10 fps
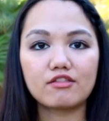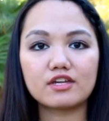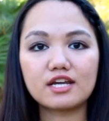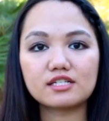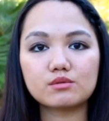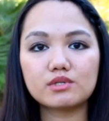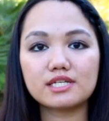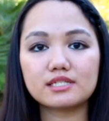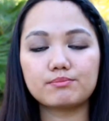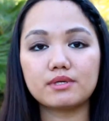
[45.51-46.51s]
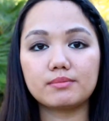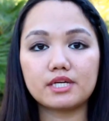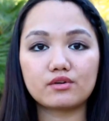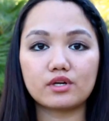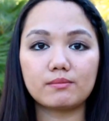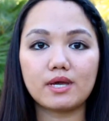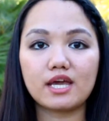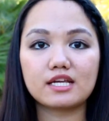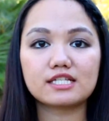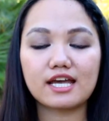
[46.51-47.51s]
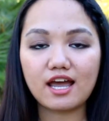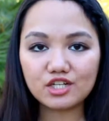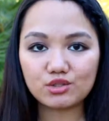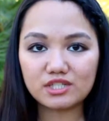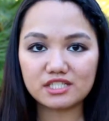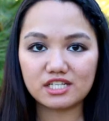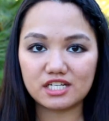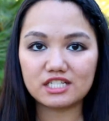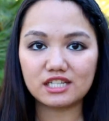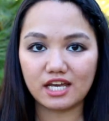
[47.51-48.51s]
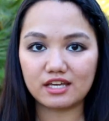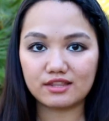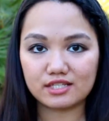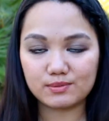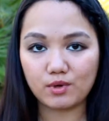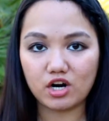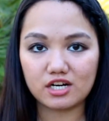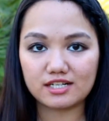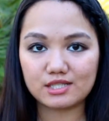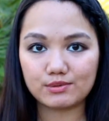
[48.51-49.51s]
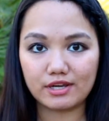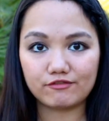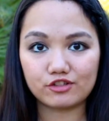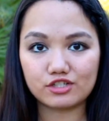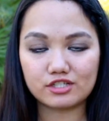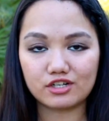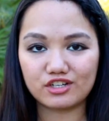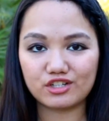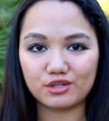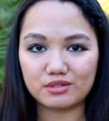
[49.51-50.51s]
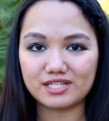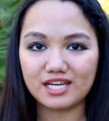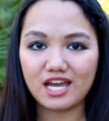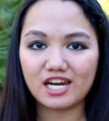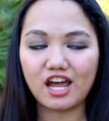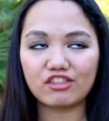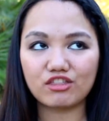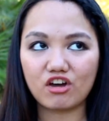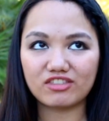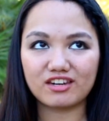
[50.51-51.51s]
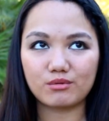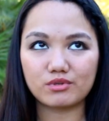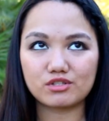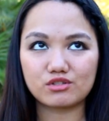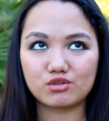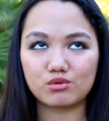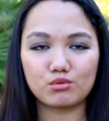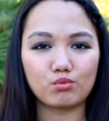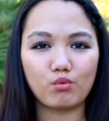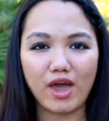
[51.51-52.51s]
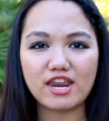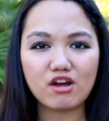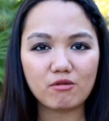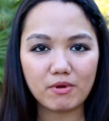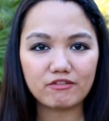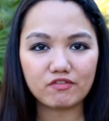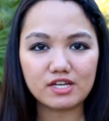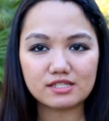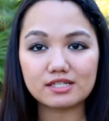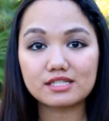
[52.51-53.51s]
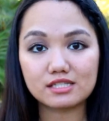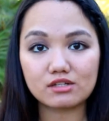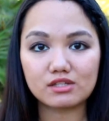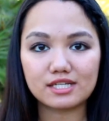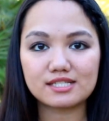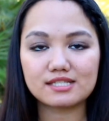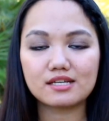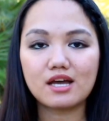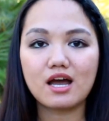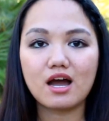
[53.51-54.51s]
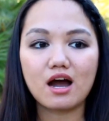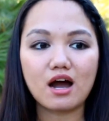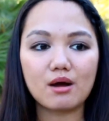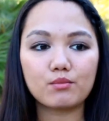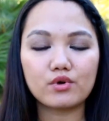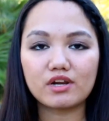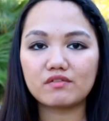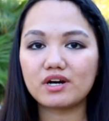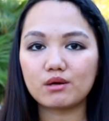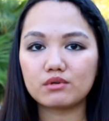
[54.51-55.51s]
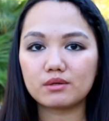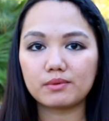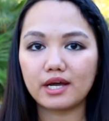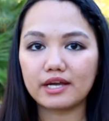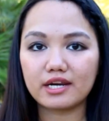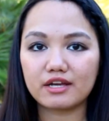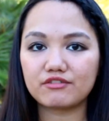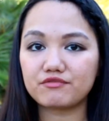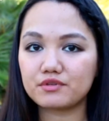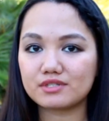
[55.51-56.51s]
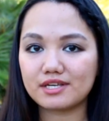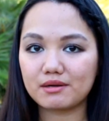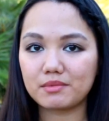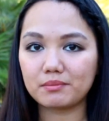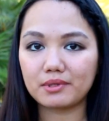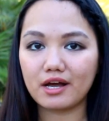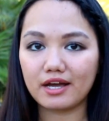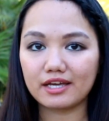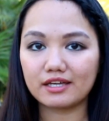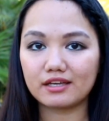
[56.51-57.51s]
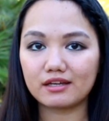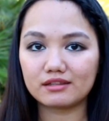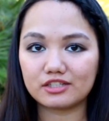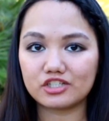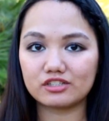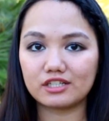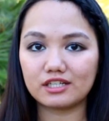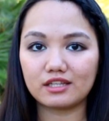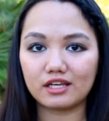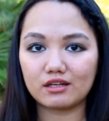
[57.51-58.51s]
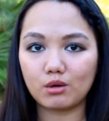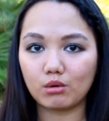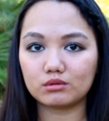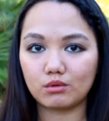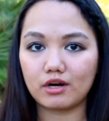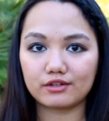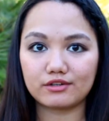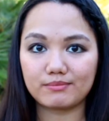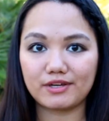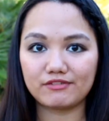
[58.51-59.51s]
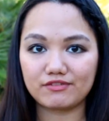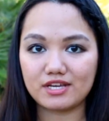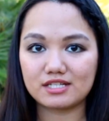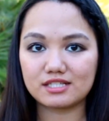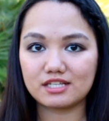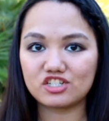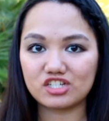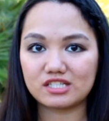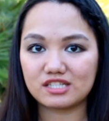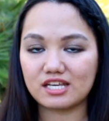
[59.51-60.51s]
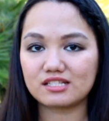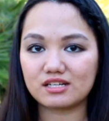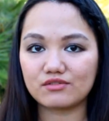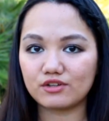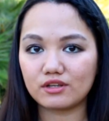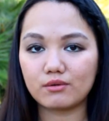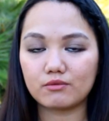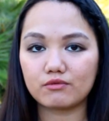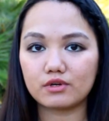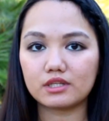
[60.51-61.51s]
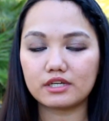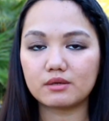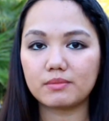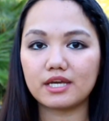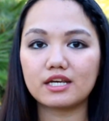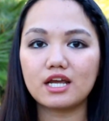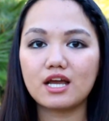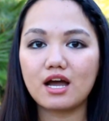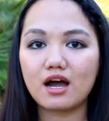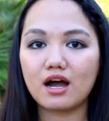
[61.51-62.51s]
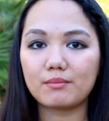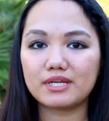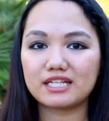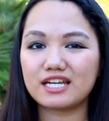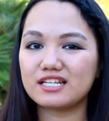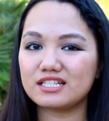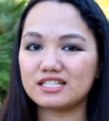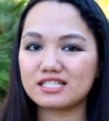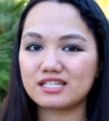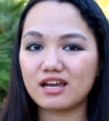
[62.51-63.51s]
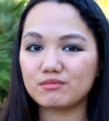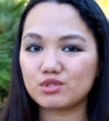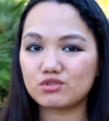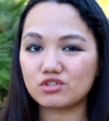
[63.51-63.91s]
The next one is a BB cream, and I actually didn't like this product when I first started using it. I thought that it was too wet on my face. It still is. Whenever I would apply it, it feels like I'm applying literally like cold water on my face, and it just stays there for a little bit. It kind of needs time to